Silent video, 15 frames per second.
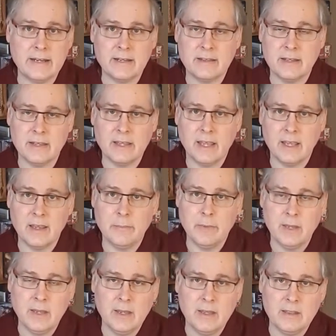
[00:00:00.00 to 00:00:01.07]
in the game
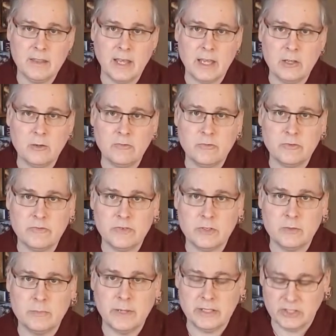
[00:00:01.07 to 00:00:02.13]
that you
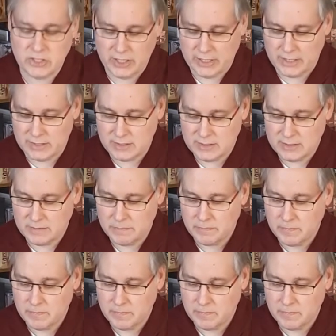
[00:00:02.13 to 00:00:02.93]
fulfill by chance.